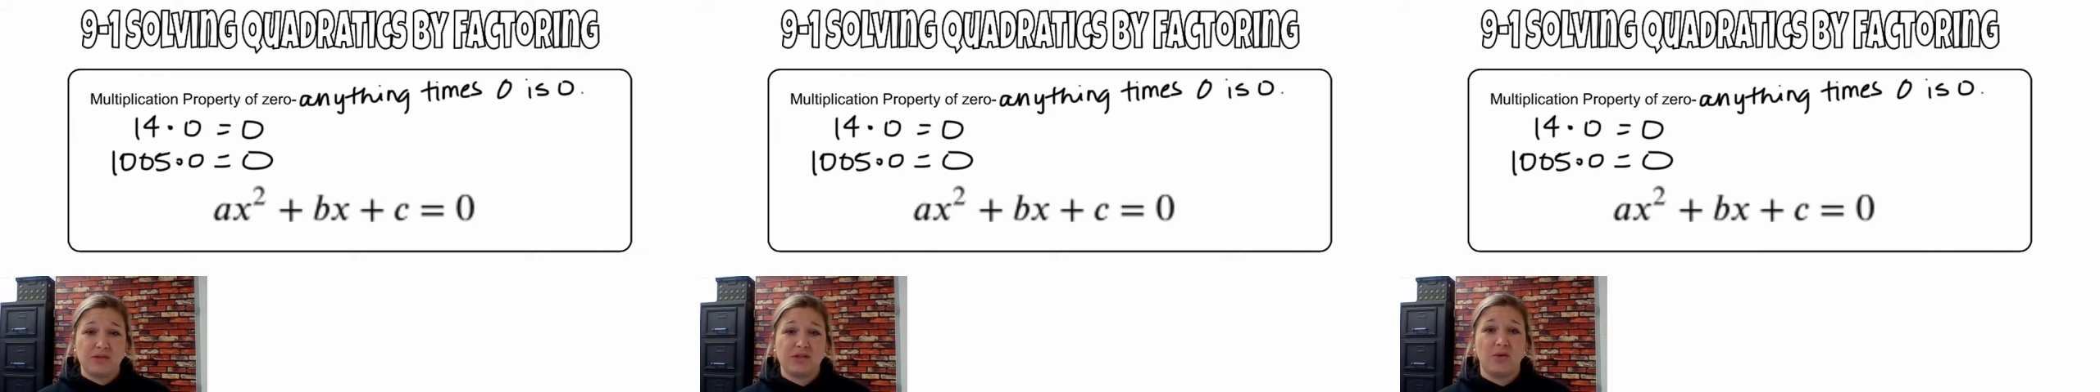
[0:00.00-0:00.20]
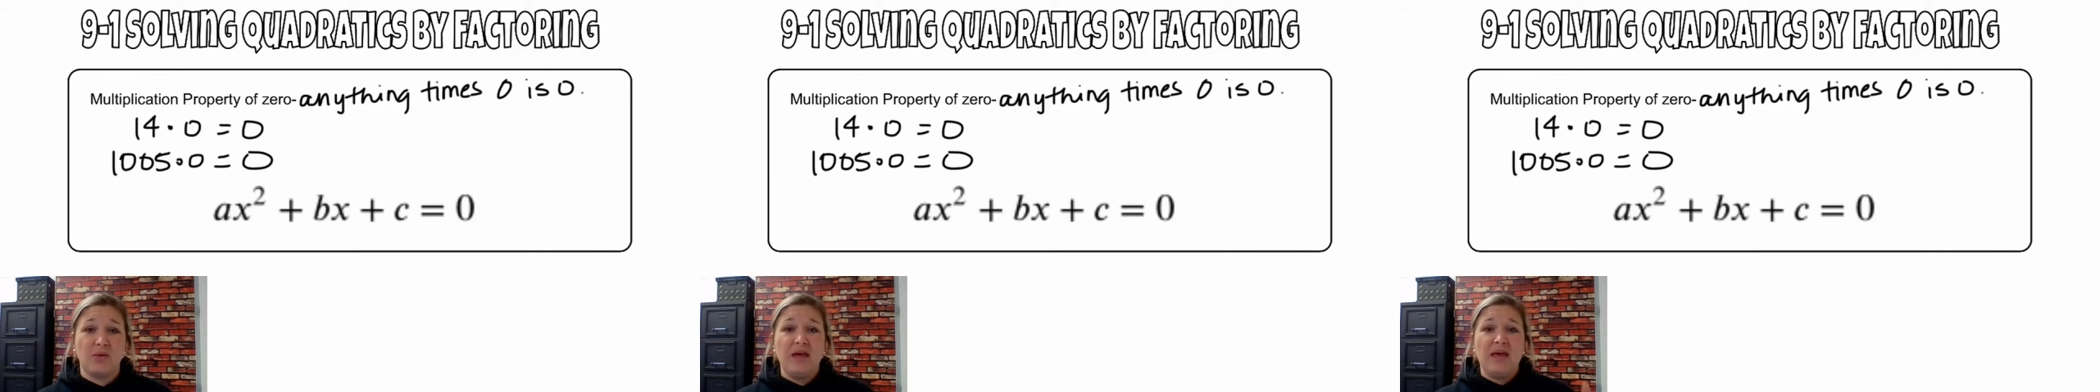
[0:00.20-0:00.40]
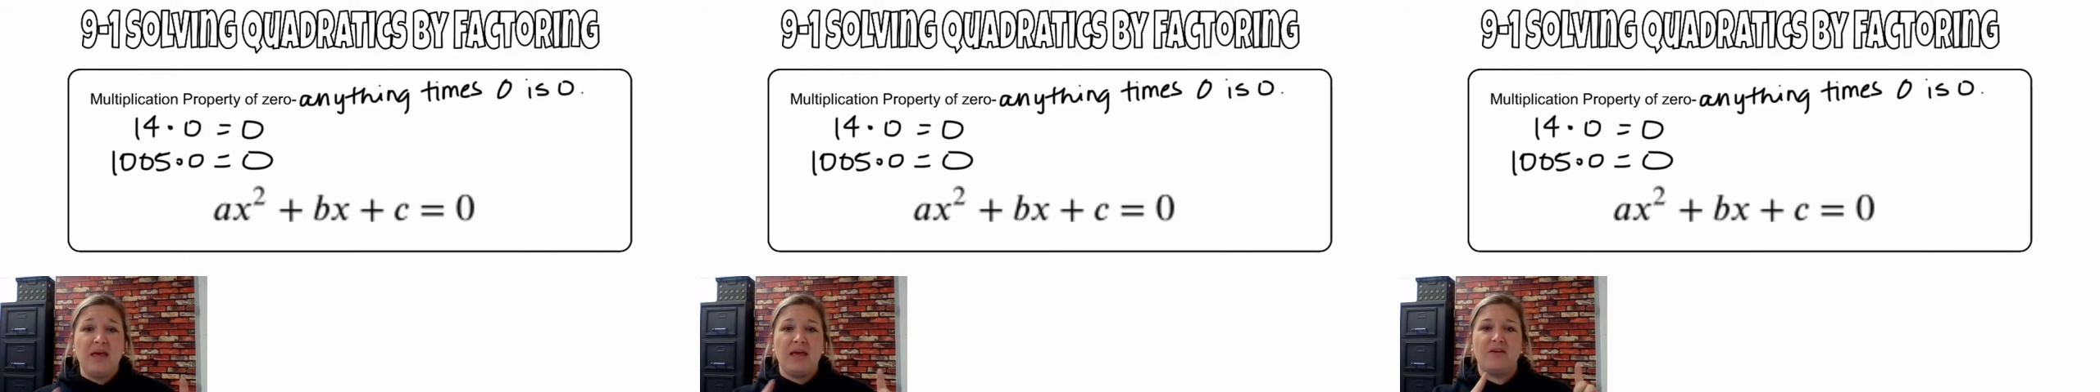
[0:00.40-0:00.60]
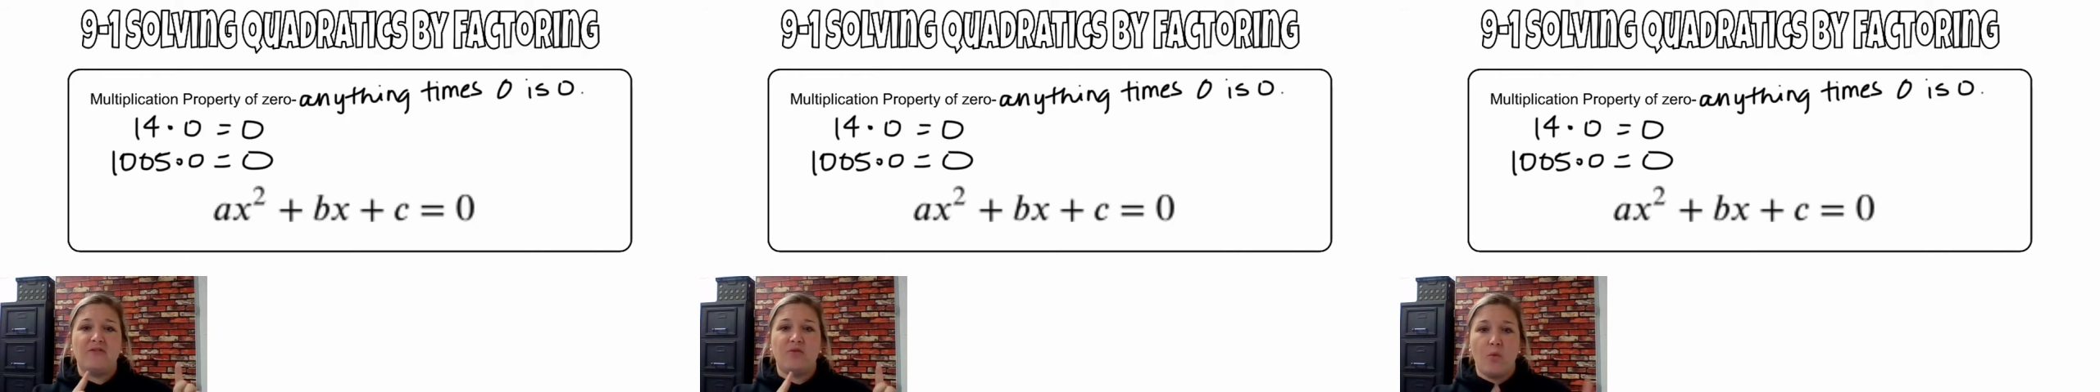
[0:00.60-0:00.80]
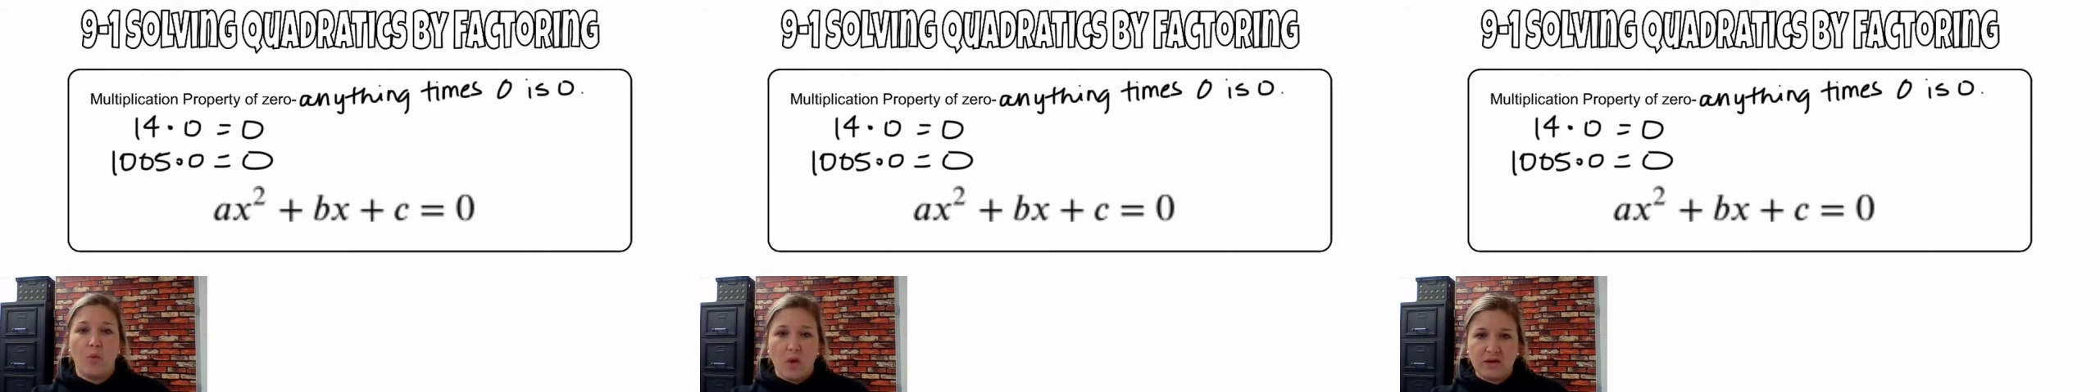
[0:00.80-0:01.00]
So if
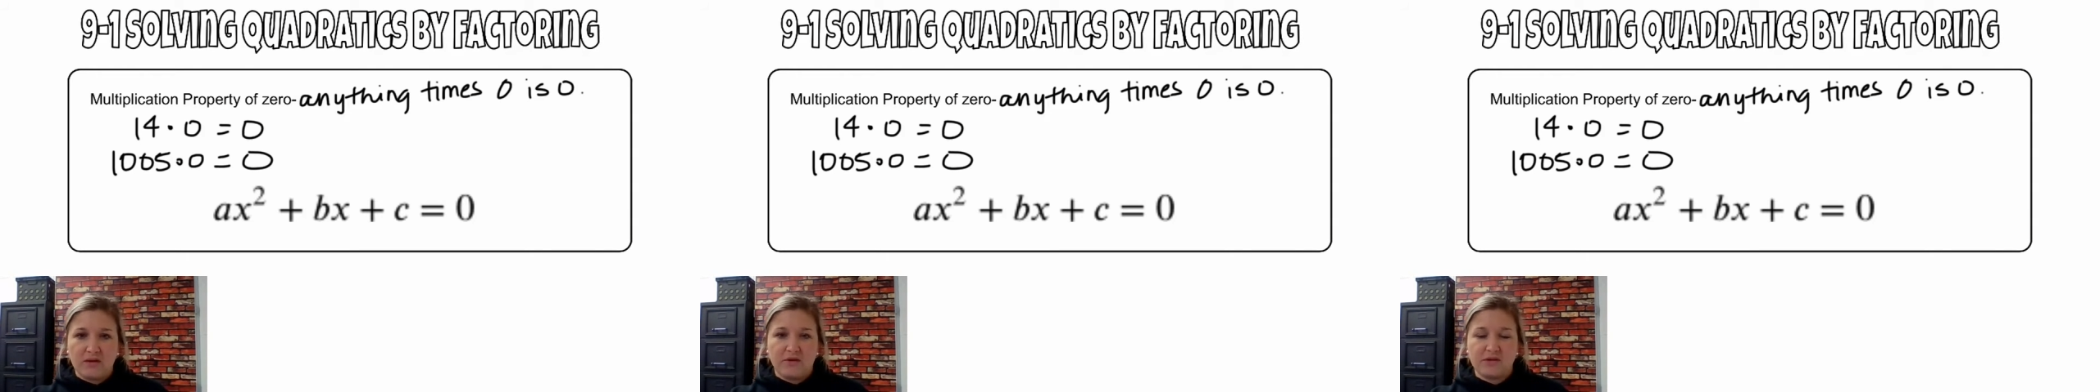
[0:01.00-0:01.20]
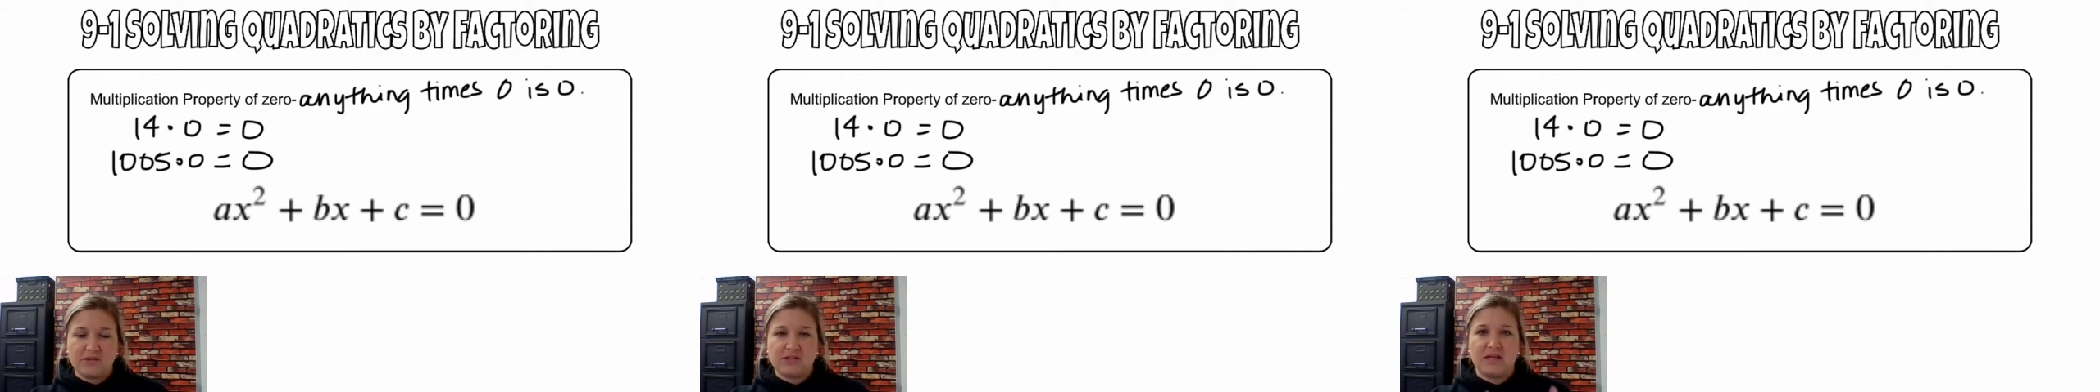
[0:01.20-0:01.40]
one of those